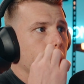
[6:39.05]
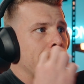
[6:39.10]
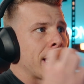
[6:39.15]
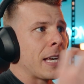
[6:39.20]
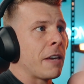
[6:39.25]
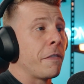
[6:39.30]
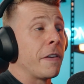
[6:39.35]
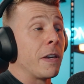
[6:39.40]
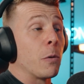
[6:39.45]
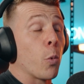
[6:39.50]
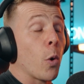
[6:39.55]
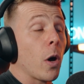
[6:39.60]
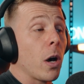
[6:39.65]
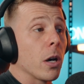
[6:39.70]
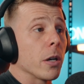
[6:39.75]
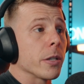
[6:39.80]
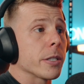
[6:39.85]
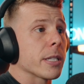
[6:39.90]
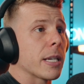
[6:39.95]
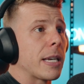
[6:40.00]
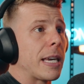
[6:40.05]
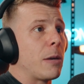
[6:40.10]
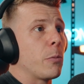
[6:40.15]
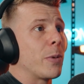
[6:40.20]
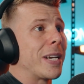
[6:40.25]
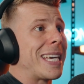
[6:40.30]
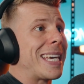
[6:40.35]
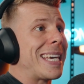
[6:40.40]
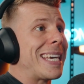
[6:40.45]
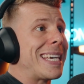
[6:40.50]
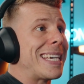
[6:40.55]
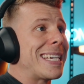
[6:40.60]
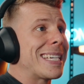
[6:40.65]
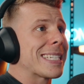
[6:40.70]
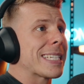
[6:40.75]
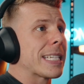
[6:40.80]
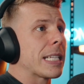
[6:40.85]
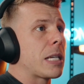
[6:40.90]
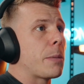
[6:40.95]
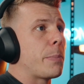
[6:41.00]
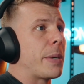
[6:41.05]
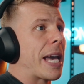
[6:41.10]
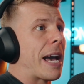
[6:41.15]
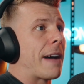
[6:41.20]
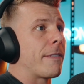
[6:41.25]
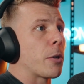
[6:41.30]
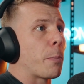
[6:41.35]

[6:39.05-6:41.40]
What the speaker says: If he was, he would easily be able